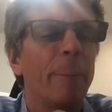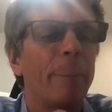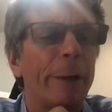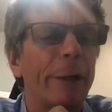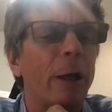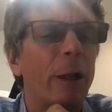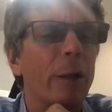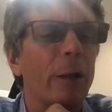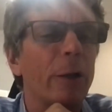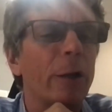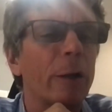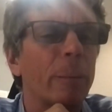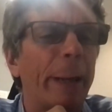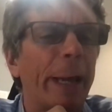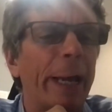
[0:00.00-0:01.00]
but I'll
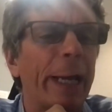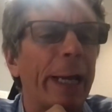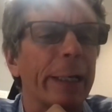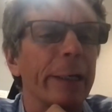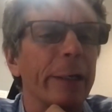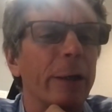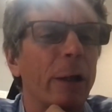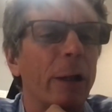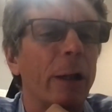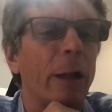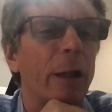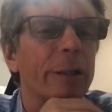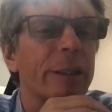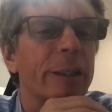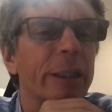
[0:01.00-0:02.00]
look back and
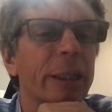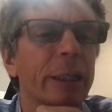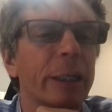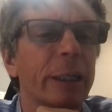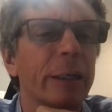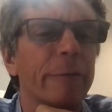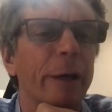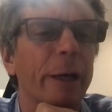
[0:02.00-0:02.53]
I'll see if